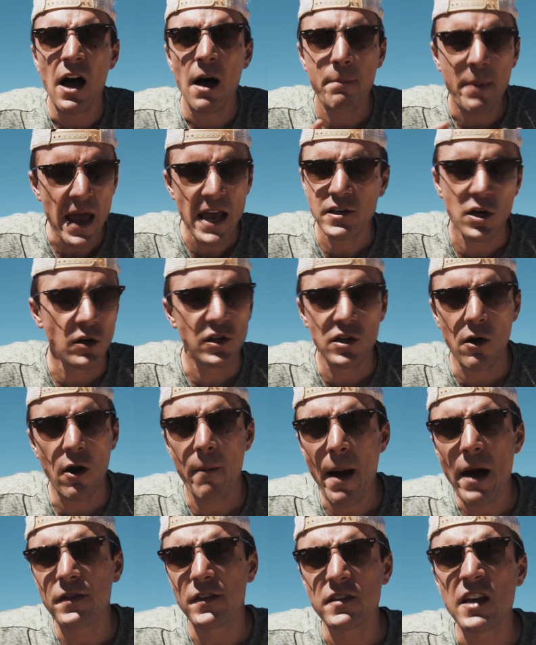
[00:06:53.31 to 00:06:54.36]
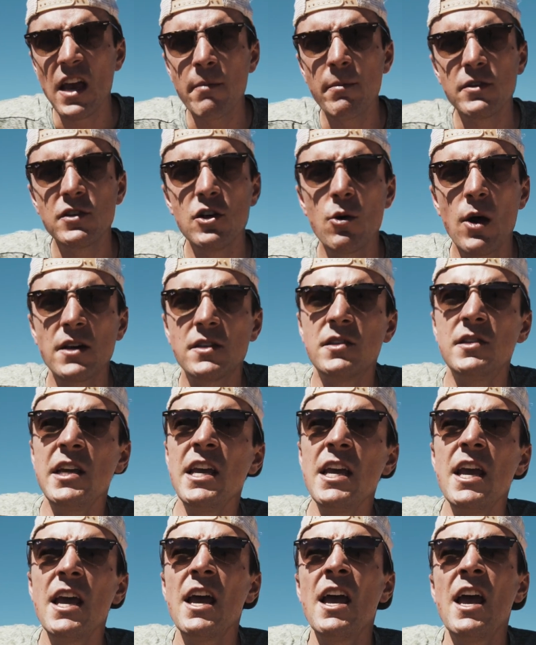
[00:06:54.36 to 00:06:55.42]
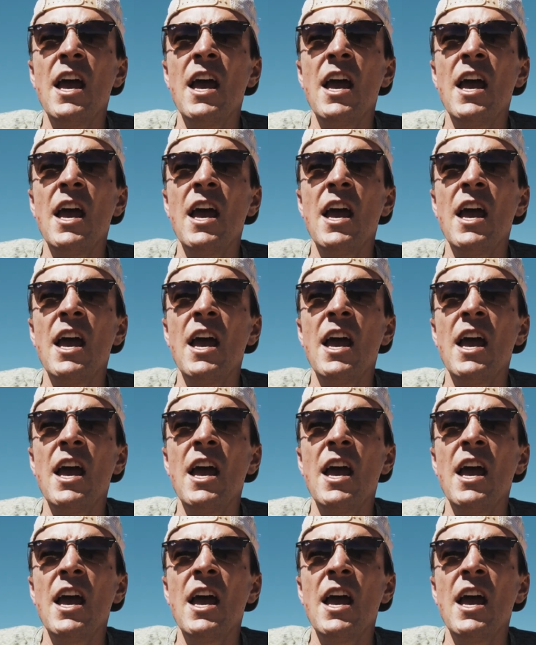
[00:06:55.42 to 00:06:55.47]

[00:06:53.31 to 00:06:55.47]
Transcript: Pesos are about the same as USD.